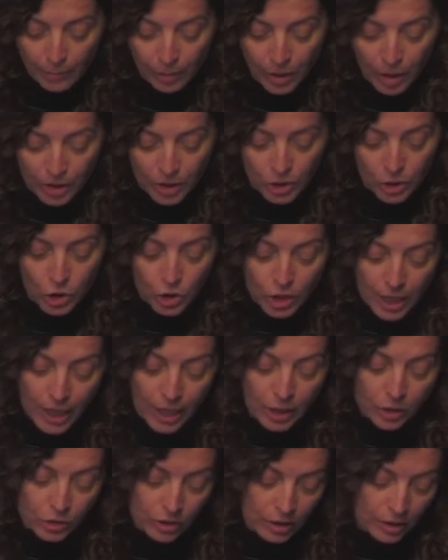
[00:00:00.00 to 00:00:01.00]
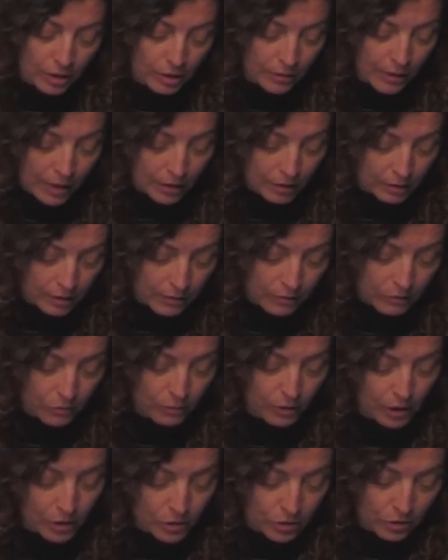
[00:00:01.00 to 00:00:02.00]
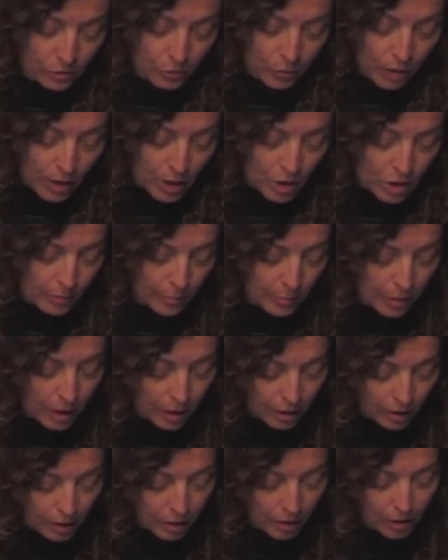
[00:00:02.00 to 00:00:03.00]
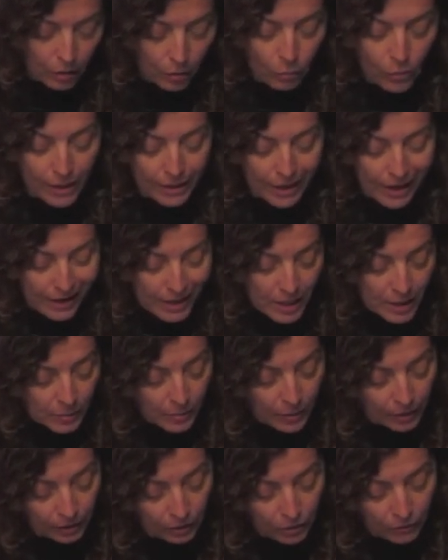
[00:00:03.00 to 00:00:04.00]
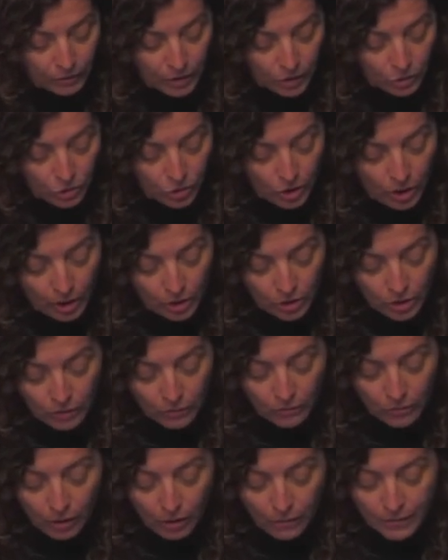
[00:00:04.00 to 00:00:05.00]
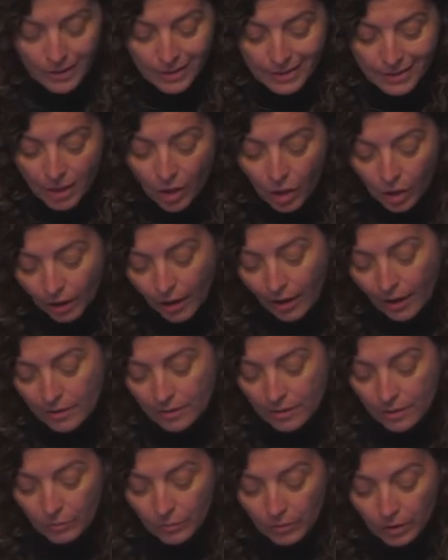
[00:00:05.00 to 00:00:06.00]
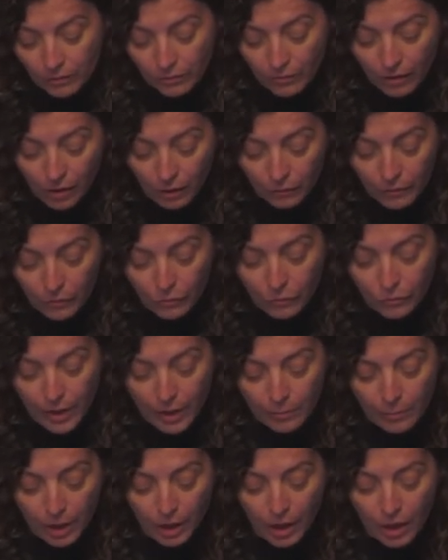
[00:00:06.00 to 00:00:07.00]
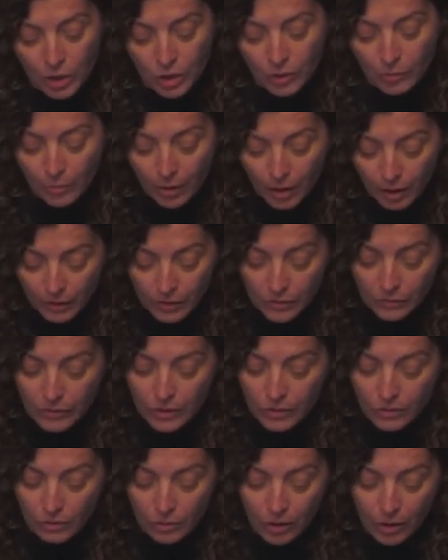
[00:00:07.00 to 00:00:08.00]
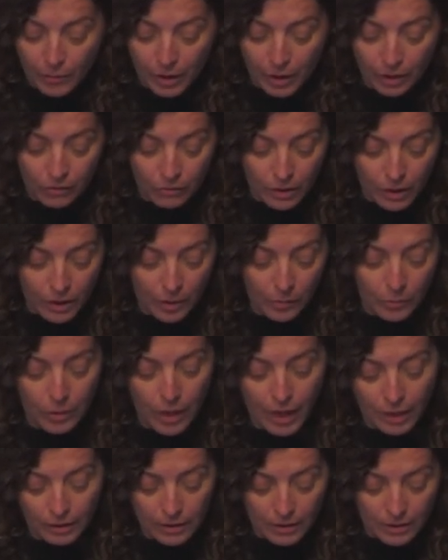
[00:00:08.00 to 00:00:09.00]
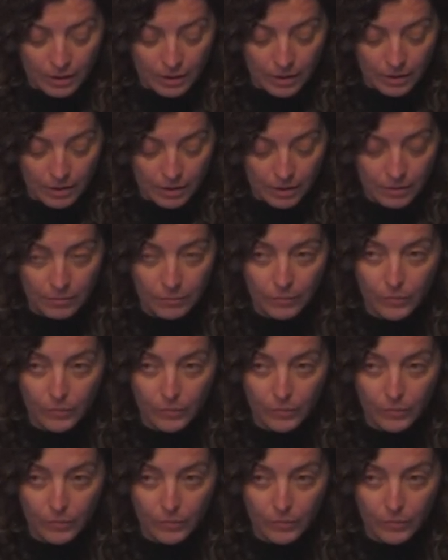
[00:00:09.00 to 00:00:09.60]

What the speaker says: plots a change in the narrative's relation to Aschenbach, one aspect of this change involves the sarcasm involved in framing Aschenbach's physiognomic reading practices.